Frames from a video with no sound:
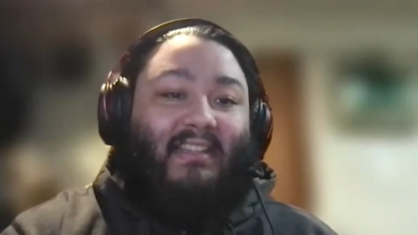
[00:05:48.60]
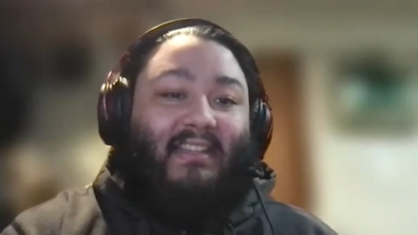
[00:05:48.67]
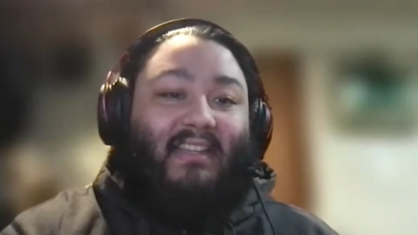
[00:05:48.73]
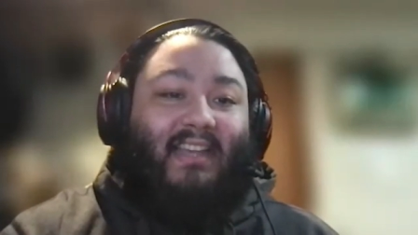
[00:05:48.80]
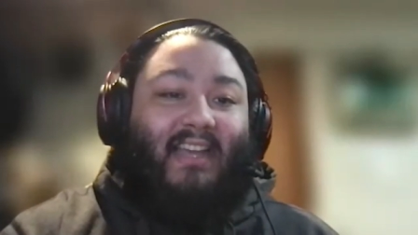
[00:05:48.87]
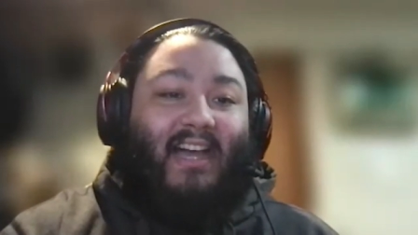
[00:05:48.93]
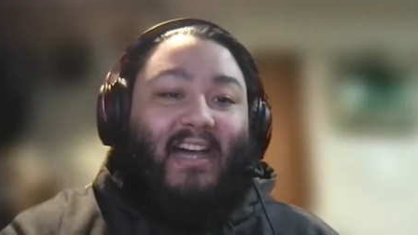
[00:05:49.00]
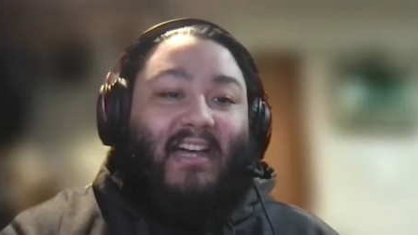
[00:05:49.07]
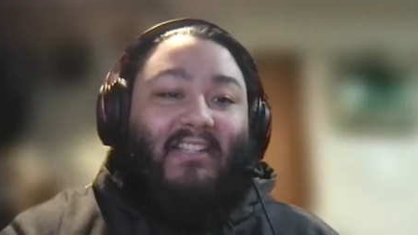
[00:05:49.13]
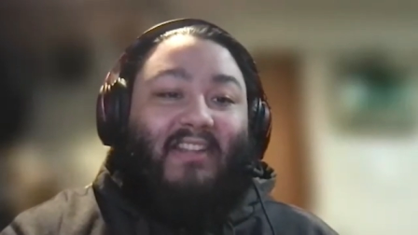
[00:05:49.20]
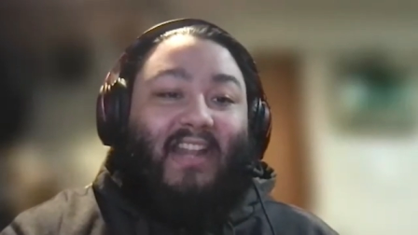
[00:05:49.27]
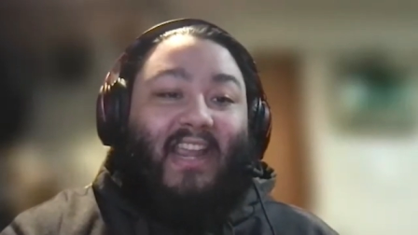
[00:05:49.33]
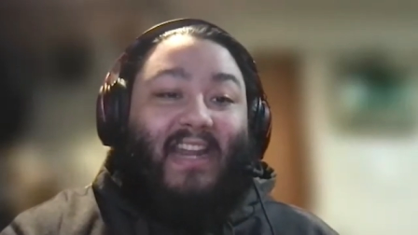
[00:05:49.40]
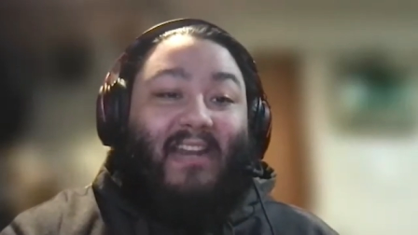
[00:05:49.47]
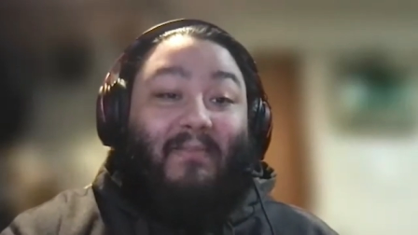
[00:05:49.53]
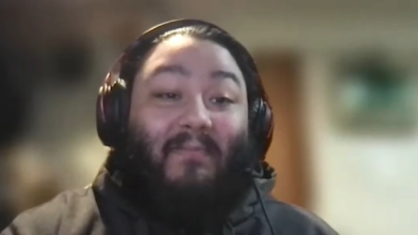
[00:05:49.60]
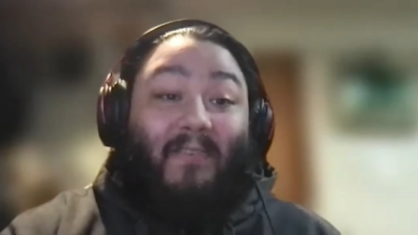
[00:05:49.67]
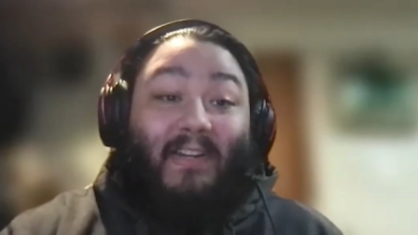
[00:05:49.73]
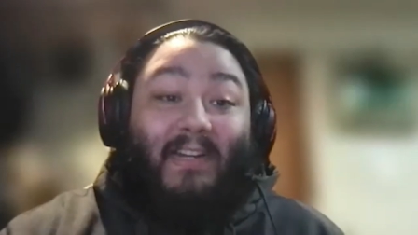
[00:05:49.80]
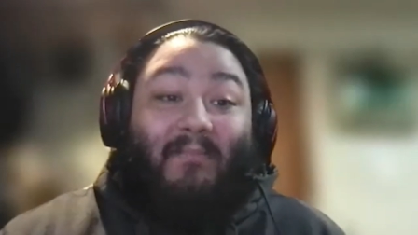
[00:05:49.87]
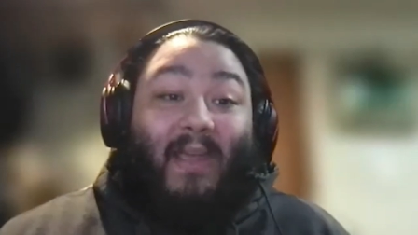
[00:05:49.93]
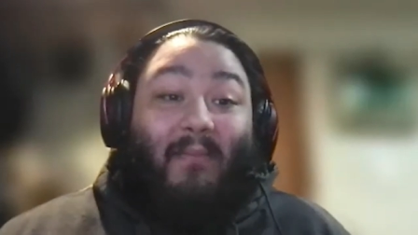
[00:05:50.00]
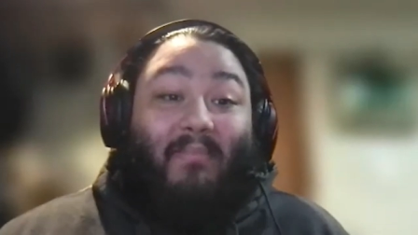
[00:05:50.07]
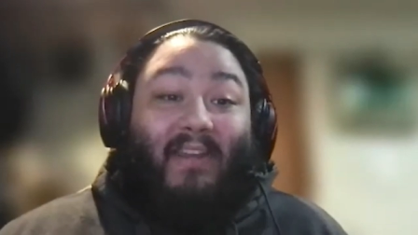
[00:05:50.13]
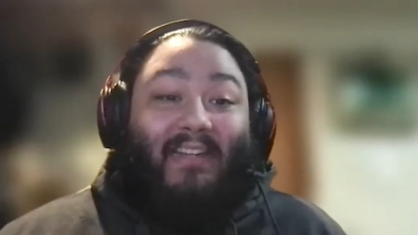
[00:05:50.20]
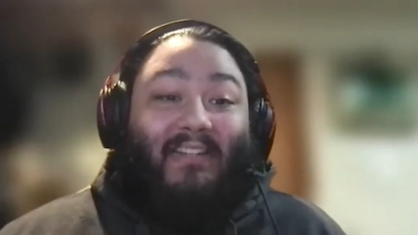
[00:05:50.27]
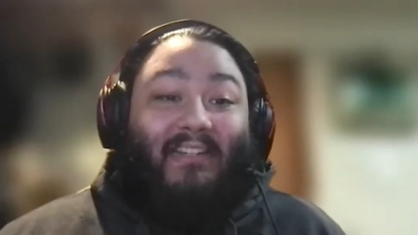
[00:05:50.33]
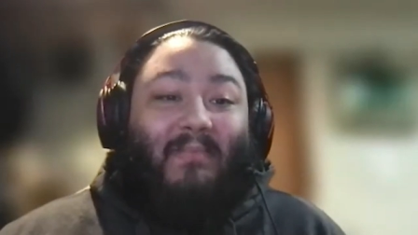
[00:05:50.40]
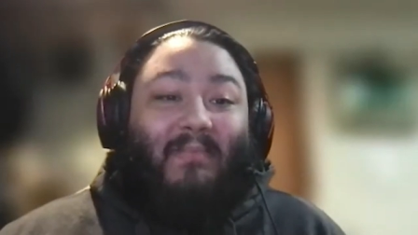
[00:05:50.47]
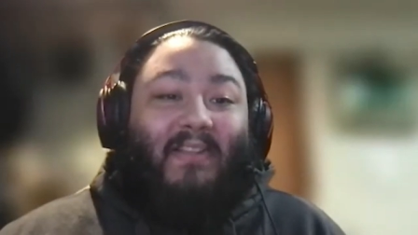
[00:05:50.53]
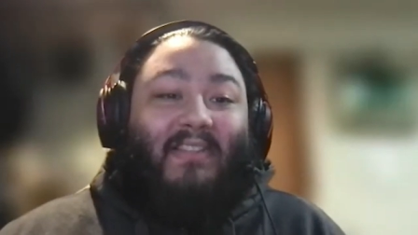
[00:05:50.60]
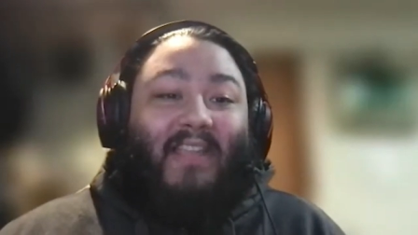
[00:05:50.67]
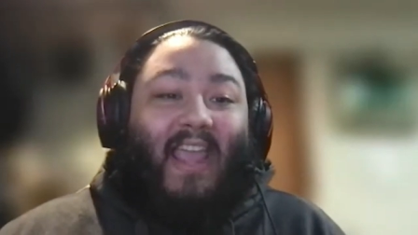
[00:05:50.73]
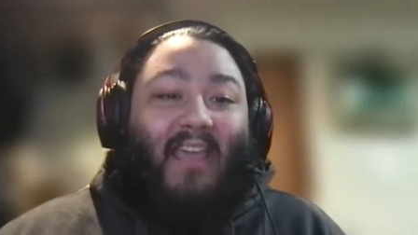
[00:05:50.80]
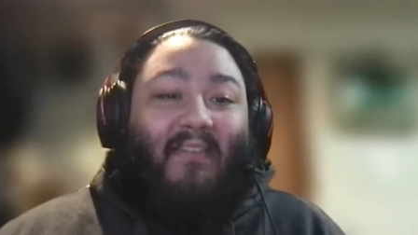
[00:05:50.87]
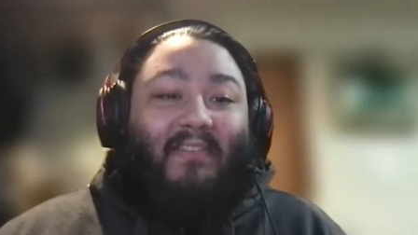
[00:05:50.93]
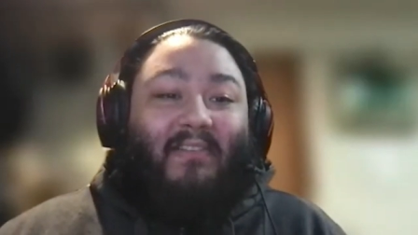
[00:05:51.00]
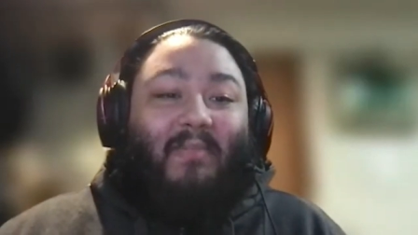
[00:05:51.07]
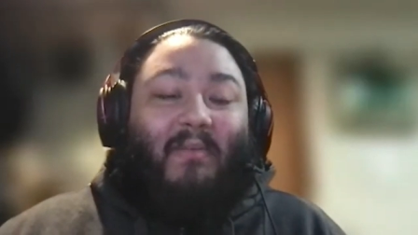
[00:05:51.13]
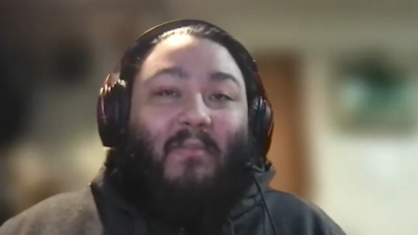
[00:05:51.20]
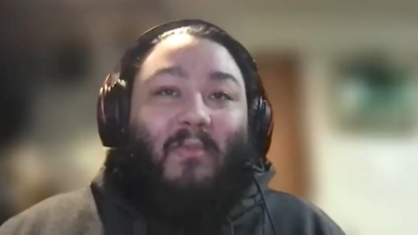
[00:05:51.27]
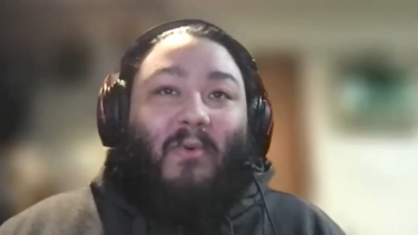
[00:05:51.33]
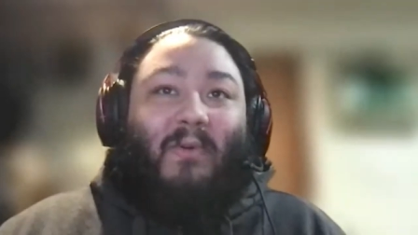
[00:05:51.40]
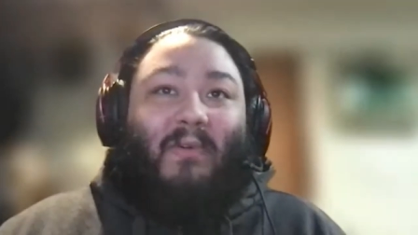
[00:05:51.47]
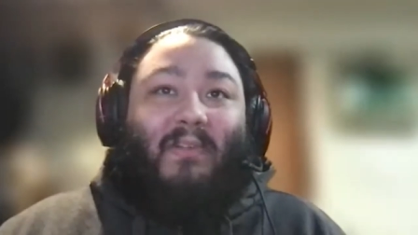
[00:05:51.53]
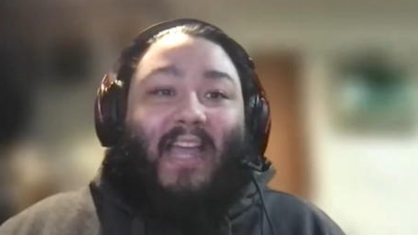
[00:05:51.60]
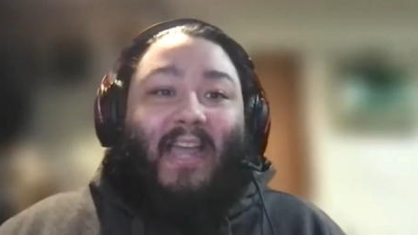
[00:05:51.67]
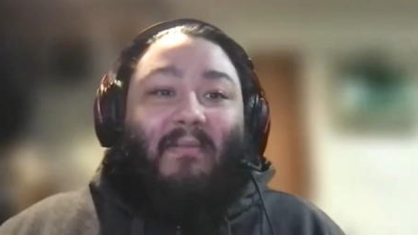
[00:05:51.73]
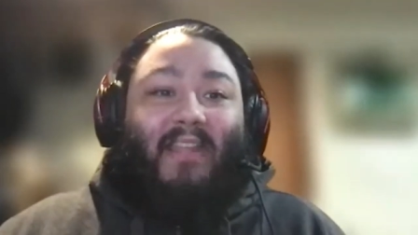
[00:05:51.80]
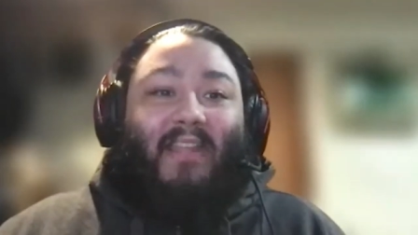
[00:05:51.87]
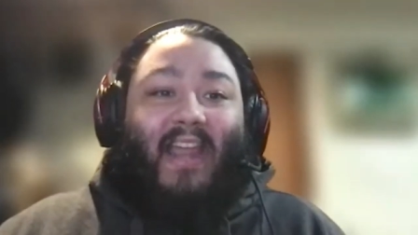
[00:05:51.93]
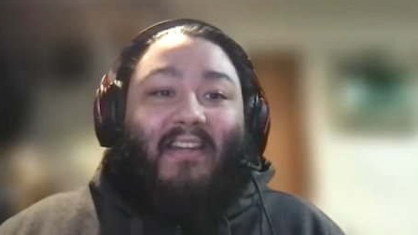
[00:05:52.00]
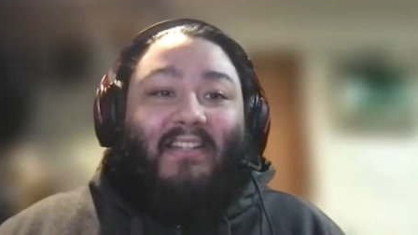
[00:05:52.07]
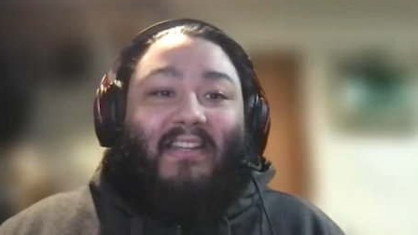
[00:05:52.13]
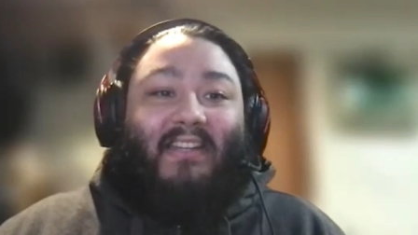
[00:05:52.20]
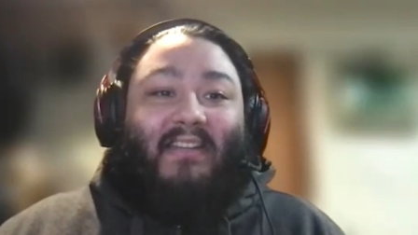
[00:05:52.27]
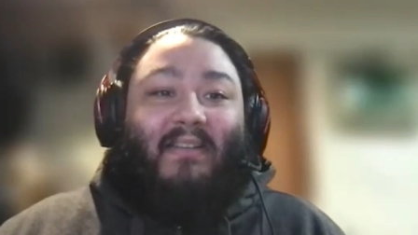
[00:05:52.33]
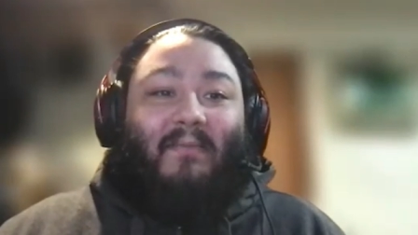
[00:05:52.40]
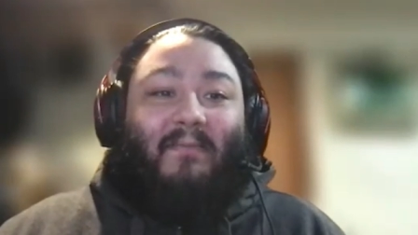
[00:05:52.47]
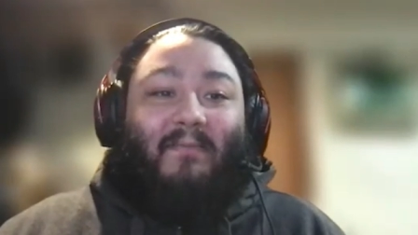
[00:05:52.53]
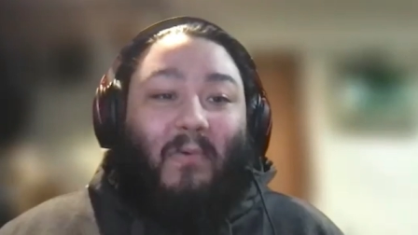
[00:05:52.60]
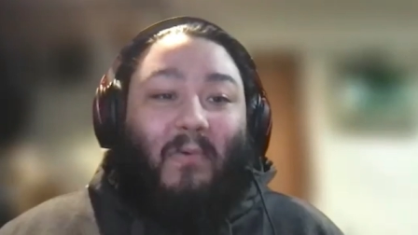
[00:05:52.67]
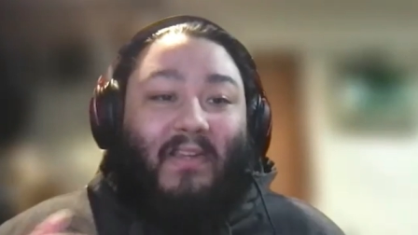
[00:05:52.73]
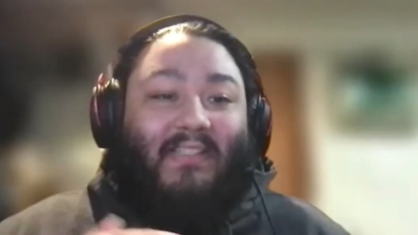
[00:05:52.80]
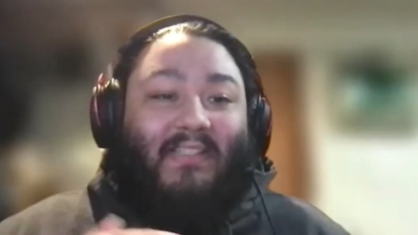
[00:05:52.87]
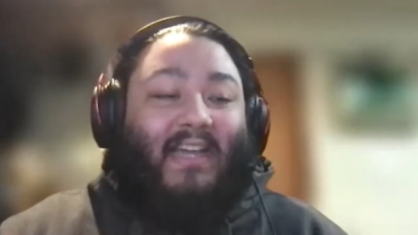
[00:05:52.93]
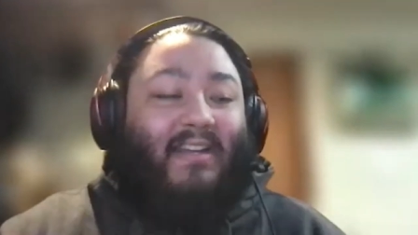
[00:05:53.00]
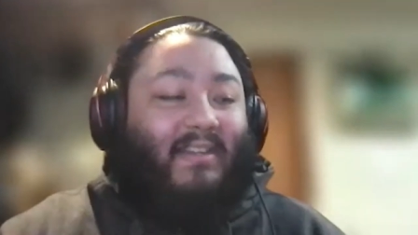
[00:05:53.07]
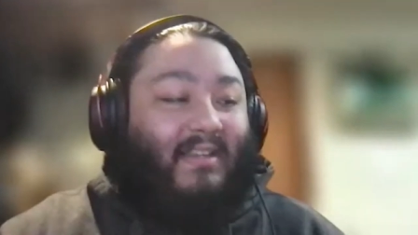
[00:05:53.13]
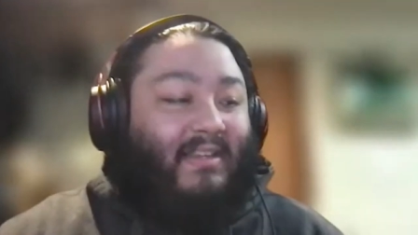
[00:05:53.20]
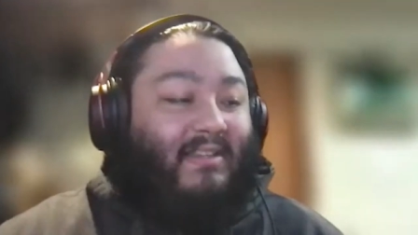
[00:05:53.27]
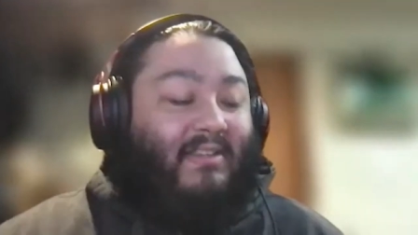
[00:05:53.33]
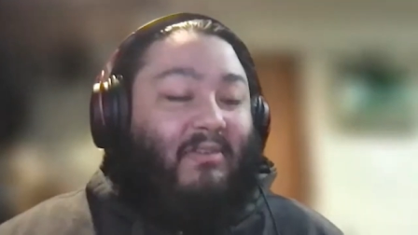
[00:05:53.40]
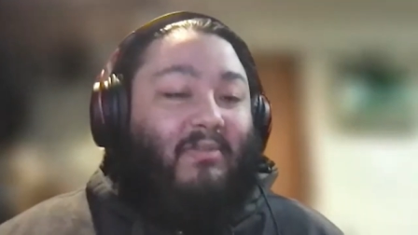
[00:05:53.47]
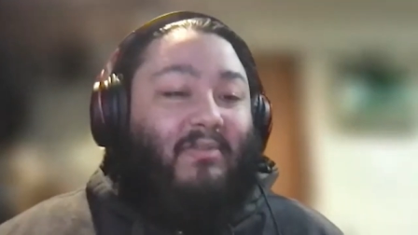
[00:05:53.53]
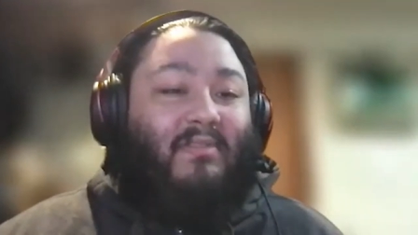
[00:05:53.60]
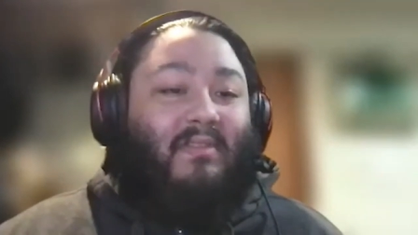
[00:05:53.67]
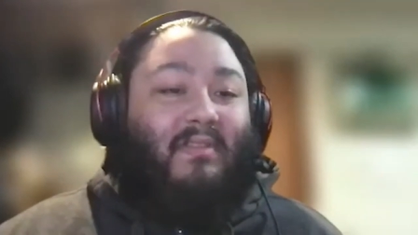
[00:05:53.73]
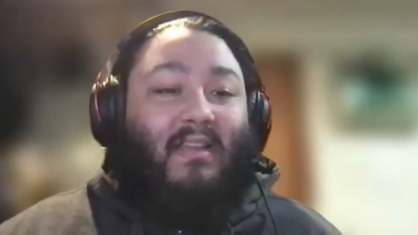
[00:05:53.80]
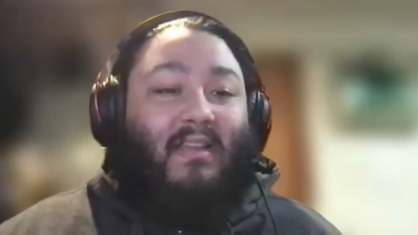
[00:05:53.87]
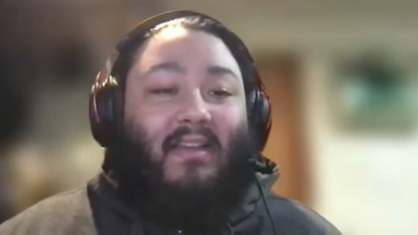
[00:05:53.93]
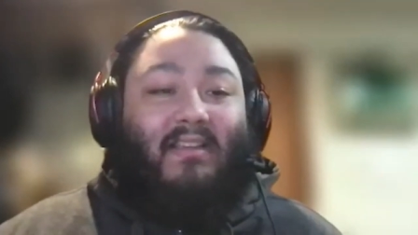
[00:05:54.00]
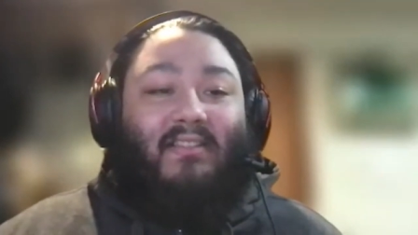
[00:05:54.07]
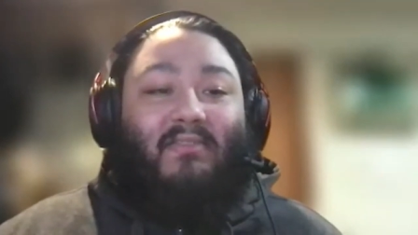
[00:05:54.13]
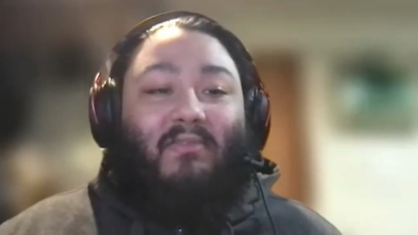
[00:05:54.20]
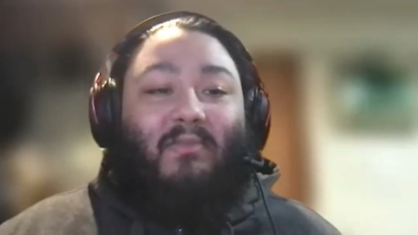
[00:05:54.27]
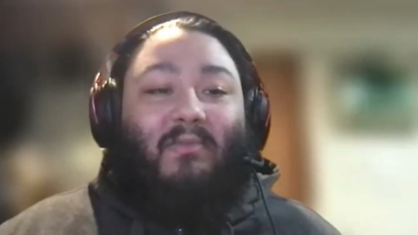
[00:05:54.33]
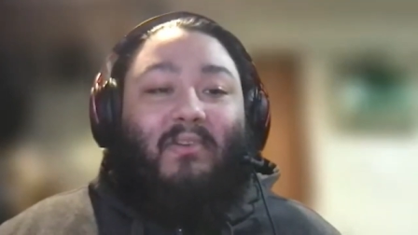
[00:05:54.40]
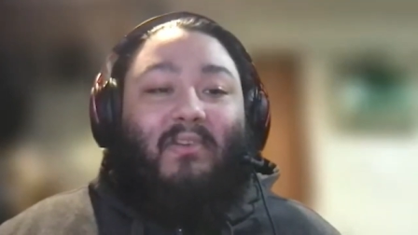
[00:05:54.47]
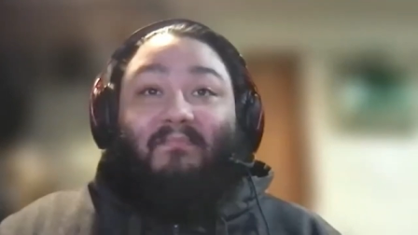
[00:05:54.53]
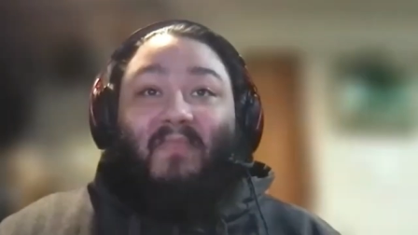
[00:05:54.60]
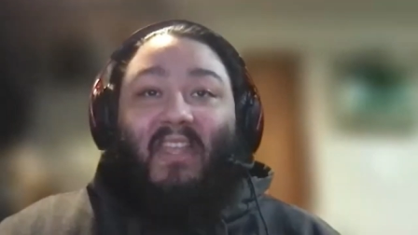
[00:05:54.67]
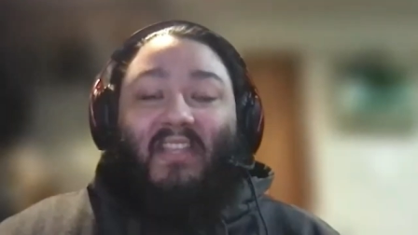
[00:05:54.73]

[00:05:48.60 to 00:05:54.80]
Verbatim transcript: uh, so that kind of freed up my plate a little bit to have a little bit more time to actually focus on the, those uh, schoolwork.